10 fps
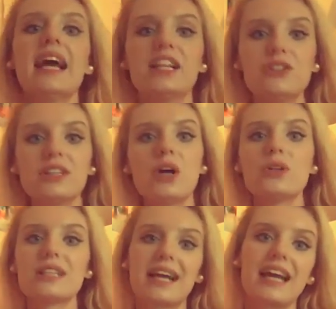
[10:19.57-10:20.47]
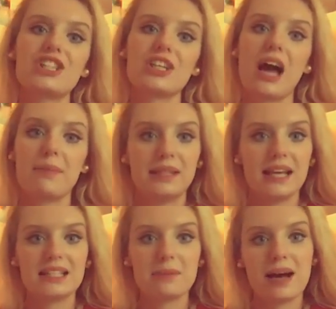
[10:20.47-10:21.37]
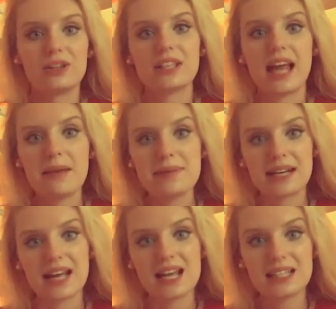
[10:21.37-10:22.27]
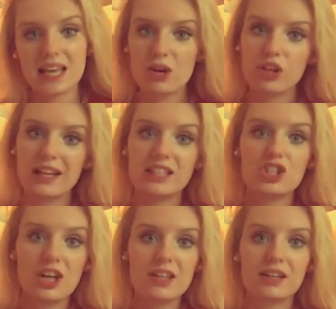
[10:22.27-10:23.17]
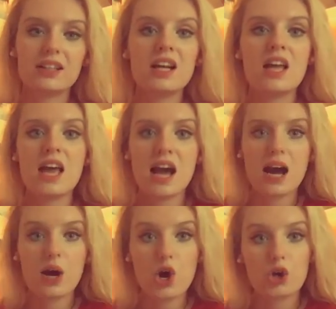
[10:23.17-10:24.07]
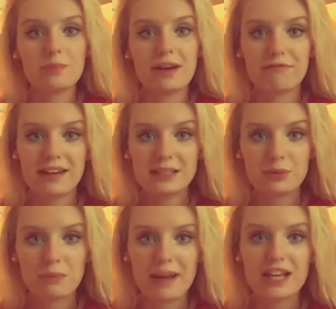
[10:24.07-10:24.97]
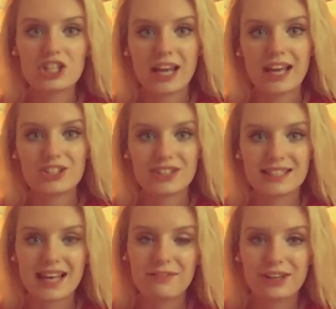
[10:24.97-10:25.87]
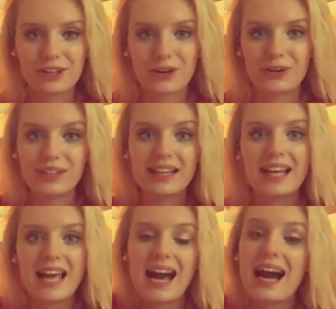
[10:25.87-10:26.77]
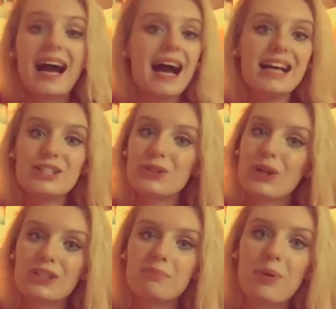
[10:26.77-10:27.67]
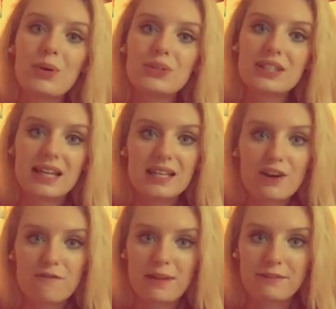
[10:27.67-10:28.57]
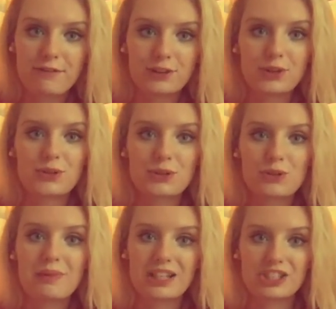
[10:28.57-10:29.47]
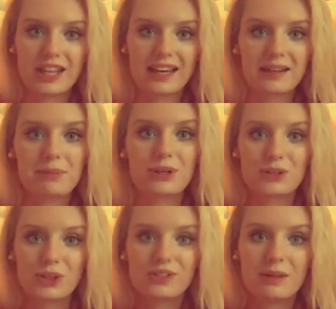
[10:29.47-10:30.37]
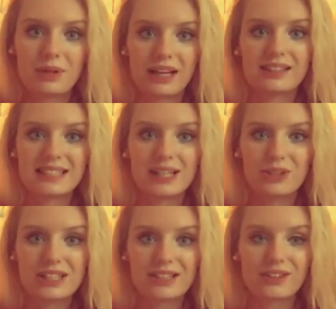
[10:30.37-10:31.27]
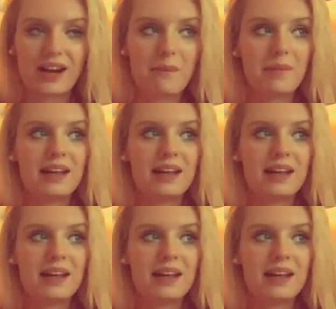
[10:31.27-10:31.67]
And you can also catch updates about Emirates airline in general on my Facebook page, Catch the Skyfly Girl. I do not post any of my photos too much there because all of them you can see on Instagram.